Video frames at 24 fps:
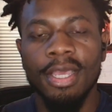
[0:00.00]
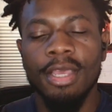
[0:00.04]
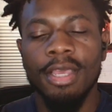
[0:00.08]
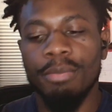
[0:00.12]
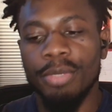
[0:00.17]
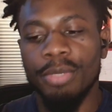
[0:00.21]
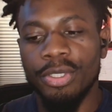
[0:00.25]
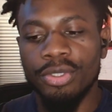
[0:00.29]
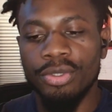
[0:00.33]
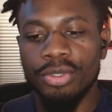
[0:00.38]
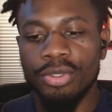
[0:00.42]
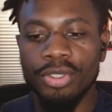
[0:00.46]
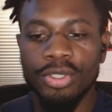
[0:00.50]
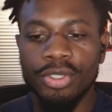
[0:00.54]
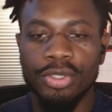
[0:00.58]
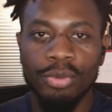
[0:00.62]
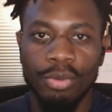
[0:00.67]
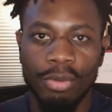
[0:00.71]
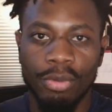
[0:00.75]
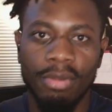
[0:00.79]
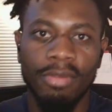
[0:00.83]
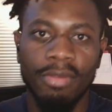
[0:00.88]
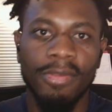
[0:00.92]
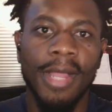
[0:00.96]
but you just do
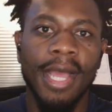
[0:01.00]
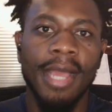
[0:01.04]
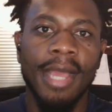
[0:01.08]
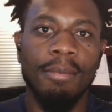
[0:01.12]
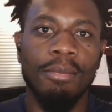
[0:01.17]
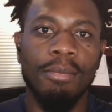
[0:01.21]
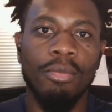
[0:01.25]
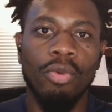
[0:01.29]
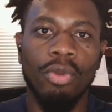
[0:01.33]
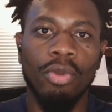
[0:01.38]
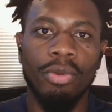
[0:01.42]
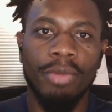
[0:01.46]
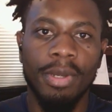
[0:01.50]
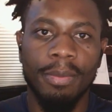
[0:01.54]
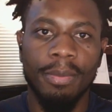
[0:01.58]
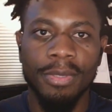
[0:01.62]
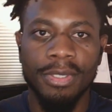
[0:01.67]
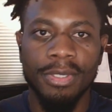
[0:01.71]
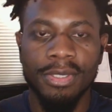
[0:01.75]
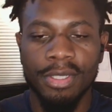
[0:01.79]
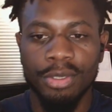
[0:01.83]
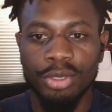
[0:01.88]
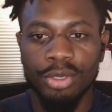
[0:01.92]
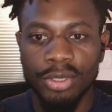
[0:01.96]
a lot more
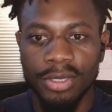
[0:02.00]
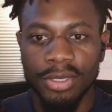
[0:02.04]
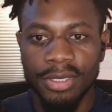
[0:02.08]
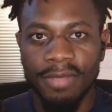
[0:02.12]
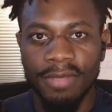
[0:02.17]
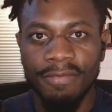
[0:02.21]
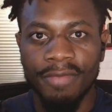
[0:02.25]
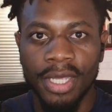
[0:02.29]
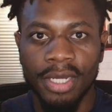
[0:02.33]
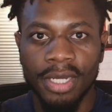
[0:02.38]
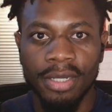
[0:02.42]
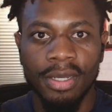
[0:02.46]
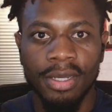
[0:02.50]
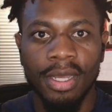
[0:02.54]
repetitions of it.